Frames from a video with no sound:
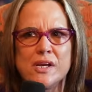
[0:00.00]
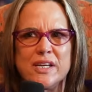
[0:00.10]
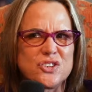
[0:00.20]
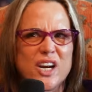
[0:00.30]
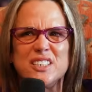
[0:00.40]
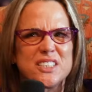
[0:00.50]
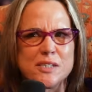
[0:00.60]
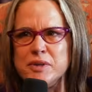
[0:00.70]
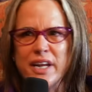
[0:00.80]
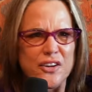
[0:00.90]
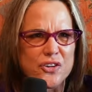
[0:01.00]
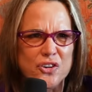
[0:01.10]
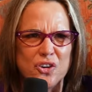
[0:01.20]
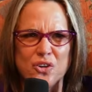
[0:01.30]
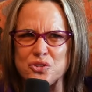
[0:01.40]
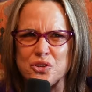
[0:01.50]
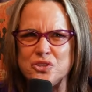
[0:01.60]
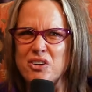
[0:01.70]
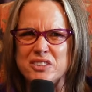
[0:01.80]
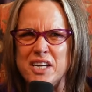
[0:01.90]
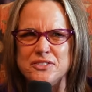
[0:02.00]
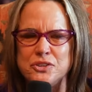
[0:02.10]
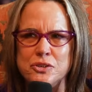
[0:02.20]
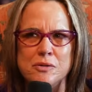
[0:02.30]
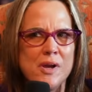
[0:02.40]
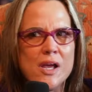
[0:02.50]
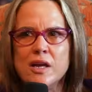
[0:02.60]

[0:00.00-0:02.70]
that try to intimidate other girls or talk down to them.